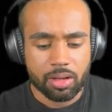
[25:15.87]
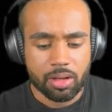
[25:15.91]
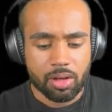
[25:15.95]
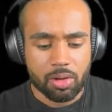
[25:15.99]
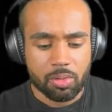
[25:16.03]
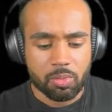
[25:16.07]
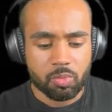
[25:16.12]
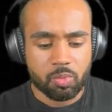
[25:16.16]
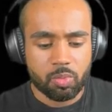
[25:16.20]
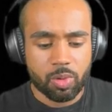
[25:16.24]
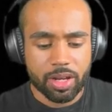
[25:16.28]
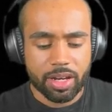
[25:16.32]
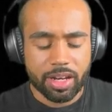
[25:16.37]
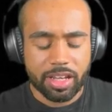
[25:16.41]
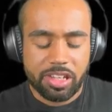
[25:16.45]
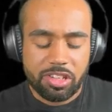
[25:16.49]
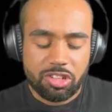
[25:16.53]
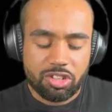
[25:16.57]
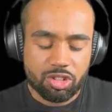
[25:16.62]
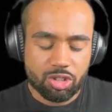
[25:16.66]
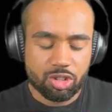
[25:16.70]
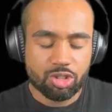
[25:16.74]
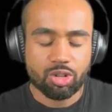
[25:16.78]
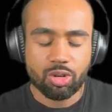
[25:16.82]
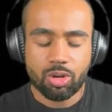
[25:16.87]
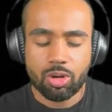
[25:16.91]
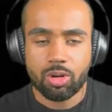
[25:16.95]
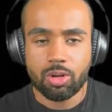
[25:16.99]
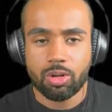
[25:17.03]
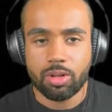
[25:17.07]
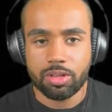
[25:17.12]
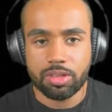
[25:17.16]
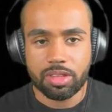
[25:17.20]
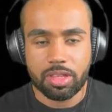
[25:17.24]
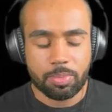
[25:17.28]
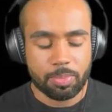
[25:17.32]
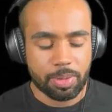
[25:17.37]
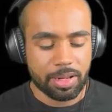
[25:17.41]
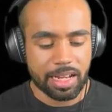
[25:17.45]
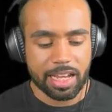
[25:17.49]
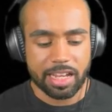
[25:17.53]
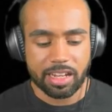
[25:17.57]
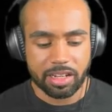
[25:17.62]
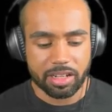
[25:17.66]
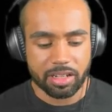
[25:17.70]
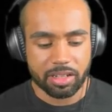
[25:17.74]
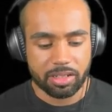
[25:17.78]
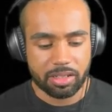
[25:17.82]
When I saw the
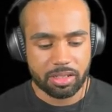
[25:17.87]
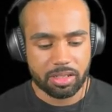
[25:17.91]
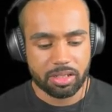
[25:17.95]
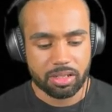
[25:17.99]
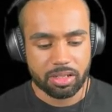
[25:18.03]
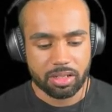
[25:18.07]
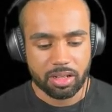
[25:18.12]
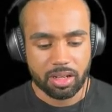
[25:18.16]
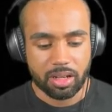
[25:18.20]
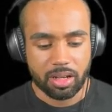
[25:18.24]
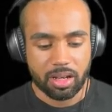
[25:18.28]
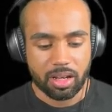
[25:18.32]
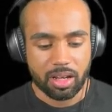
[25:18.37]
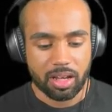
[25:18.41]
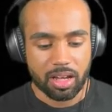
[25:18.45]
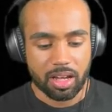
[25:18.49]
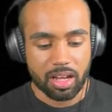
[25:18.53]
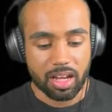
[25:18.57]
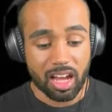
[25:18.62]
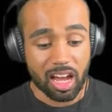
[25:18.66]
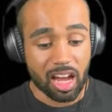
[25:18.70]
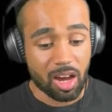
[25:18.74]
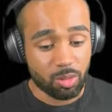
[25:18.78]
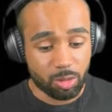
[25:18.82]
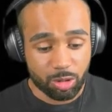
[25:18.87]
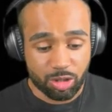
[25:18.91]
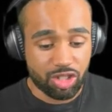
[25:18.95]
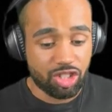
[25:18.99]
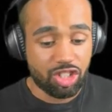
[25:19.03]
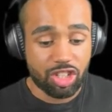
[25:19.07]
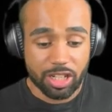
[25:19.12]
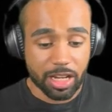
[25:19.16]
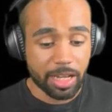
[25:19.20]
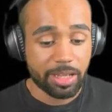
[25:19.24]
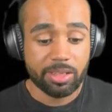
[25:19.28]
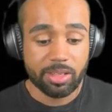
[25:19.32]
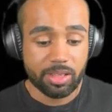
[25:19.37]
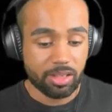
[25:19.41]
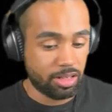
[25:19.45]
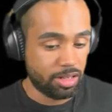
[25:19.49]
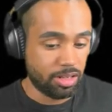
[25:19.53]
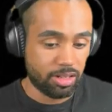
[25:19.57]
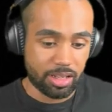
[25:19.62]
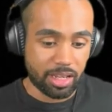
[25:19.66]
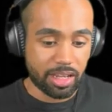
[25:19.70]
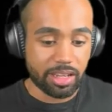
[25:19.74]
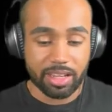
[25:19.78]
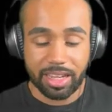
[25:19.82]
planet, I was genuinely
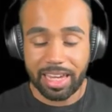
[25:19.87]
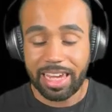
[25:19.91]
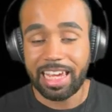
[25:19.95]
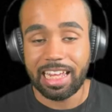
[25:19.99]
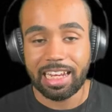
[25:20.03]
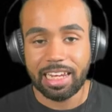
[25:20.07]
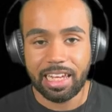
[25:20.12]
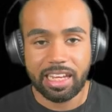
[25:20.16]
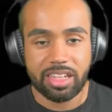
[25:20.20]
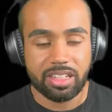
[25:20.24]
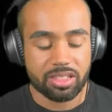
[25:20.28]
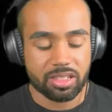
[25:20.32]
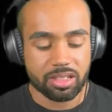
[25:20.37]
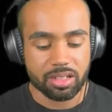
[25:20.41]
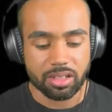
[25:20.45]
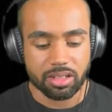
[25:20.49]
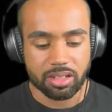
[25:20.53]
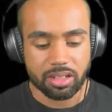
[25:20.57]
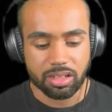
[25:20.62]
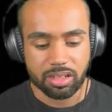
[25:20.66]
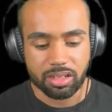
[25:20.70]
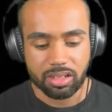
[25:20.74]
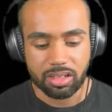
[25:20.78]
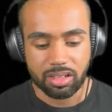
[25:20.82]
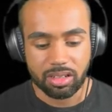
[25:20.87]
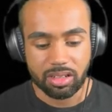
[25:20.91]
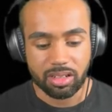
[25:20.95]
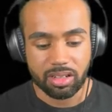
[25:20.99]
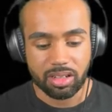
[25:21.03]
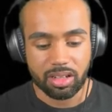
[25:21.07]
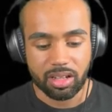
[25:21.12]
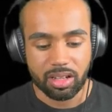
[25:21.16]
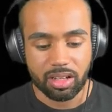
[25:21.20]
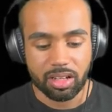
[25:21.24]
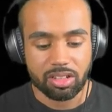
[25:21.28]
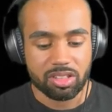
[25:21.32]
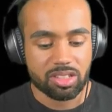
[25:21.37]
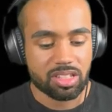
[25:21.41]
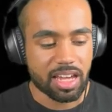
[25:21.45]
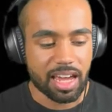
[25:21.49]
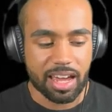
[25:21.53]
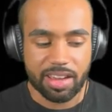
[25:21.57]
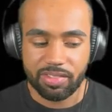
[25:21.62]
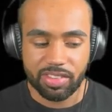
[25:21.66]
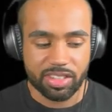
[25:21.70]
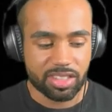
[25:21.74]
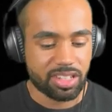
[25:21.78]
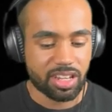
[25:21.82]
like elated. To
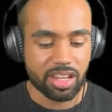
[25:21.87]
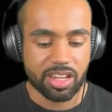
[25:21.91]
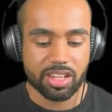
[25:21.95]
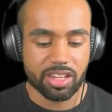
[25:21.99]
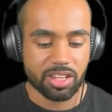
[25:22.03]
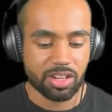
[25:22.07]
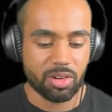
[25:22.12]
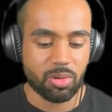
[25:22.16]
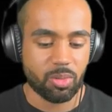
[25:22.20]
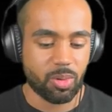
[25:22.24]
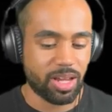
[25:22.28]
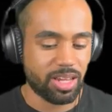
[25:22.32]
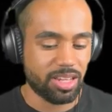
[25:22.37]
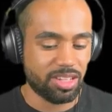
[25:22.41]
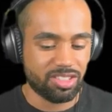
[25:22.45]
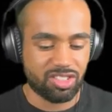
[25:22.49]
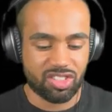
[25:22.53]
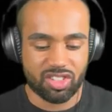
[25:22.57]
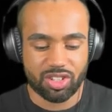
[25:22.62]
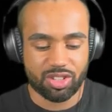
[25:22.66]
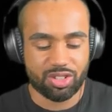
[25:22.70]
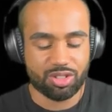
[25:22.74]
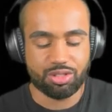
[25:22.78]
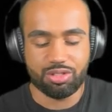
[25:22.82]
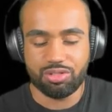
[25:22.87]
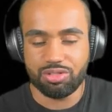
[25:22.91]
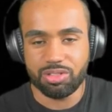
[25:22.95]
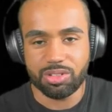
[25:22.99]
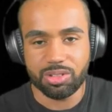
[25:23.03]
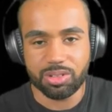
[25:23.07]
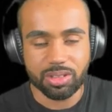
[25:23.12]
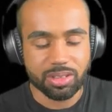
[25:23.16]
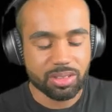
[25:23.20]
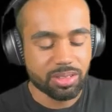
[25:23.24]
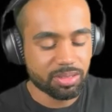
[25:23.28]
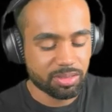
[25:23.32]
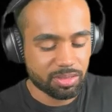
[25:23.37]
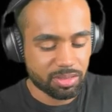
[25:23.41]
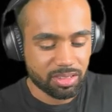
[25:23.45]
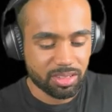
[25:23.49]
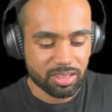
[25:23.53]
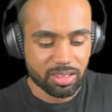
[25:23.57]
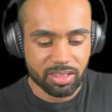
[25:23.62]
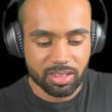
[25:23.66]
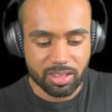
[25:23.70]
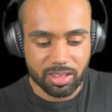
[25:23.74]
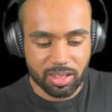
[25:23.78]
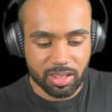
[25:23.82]
have it taken away is just cruel.
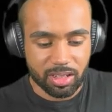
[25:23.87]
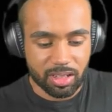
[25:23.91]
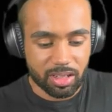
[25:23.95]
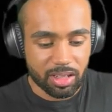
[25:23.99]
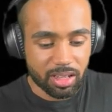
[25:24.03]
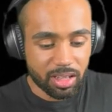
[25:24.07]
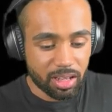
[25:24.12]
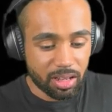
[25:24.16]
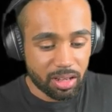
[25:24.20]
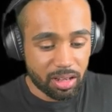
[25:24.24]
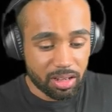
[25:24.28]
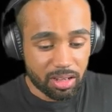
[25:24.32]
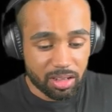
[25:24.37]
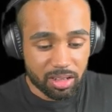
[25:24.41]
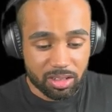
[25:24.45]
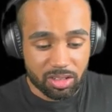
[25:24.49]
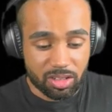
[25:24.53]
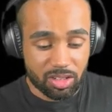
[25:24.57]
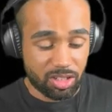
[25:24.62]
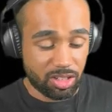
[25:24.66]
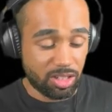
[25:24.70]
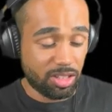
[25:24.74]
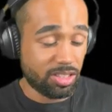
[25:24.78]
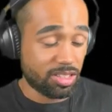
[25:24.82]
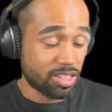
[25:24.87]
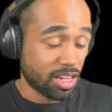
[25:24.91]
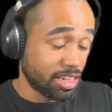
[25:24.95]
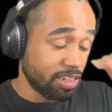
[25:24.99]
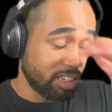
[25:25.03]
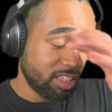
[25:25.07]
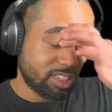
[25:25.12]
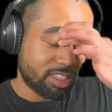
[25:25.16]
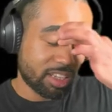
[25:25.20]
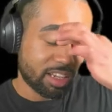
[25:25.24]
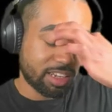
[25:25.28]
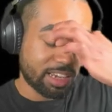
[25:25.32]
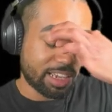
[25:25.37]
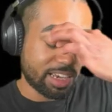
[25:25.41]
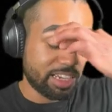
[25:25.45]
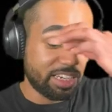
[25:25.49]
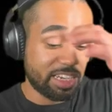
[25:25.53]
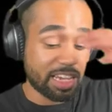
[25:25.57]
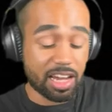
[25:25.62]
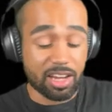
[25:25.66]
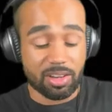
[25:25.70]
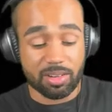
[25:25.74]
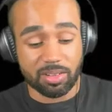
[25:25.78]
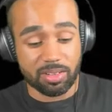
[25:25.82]
Jeez, I need to lie
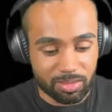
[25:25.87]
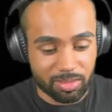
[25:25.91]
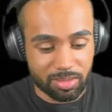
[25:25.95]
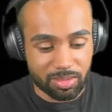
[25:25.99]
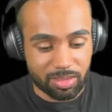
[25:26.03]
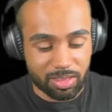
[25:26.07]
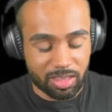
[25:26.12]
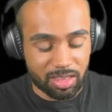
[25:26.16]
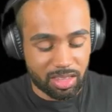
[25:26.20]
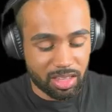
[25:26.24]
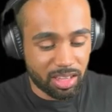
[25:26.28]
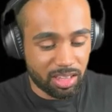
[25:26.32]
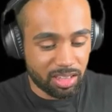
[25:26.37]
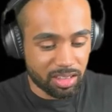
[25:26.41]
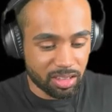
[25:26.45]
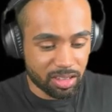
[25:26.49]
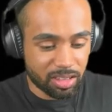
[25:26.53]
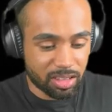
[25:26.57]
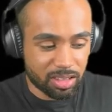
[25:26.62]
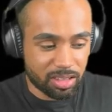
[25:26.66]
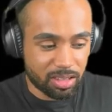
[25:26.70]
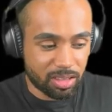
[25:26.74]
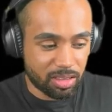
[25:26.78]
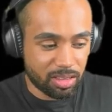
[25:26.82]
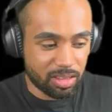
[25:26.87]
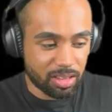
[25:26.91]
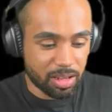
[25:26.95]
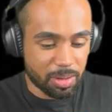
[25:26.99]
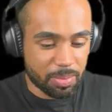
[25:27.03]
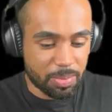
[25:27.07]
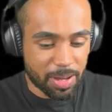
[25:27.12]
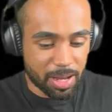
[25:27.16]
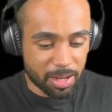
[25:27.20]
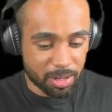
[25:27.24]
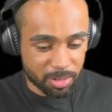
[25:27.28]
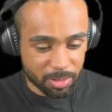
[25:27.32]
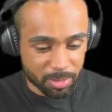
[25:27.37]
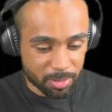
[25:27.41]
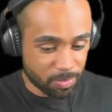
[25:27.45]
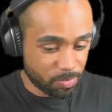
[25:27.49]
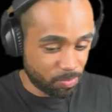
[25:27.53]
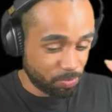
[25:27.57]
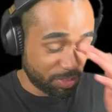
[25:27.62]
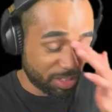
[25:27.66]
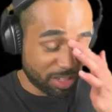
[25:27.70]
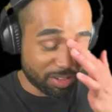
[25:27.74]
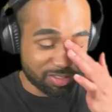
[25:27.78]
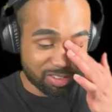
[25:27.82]
down, think about
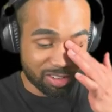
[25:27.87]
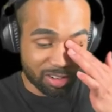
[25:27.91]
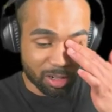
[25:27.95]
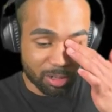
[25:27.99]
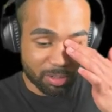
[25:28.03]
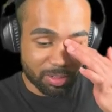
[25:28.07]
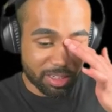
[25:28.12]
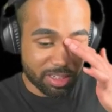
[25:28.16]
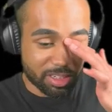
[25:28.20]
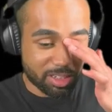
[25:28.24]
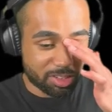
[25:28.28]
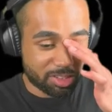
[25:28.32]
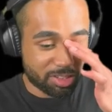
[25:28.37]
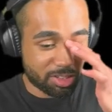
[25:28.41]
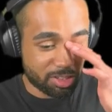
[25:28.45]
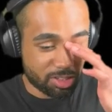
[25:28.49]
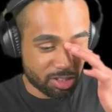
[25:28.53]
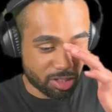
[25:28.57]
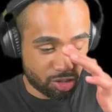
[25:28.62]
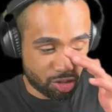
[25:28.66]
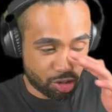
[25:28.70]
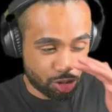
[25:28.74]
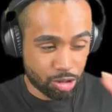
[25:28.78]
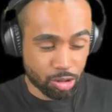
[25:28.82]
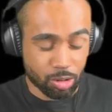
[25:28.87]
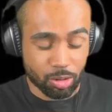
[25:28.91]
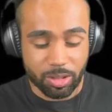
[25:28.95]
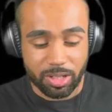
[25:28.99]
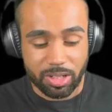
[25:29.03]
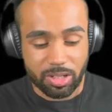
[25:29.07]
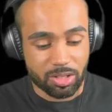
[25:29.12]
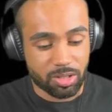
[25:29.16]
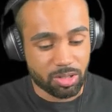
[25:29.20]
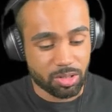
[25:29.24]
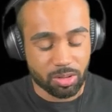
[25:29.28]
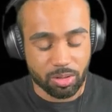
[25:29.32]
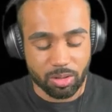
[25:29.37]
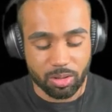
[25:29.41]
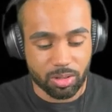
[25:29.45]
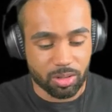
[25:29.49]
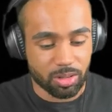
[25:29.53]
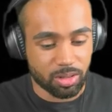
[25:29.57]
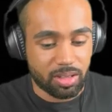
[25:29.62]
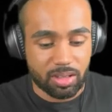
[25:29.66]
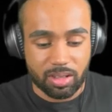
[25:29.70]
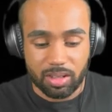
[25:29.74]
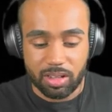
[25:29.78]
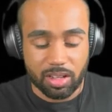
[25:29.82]
if loneliness is a choice
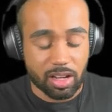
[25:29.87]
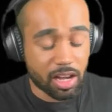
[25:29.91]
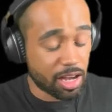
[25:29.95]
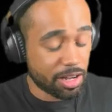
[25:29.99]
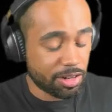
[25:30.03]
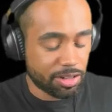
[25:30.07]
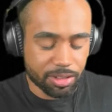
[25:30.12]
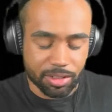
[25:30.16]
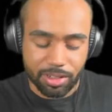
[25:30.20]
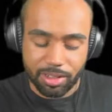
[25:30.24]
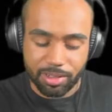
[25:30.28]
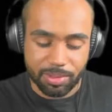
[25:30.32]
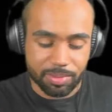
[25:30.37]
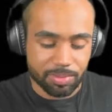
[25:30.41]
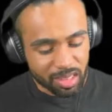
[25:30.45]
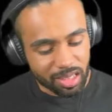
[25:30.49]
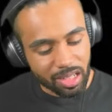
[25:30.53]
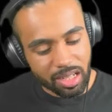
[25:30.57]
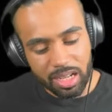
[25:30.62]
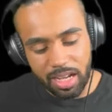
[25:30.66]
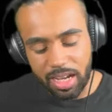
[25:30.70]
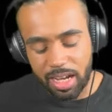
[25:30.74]
or I don't know.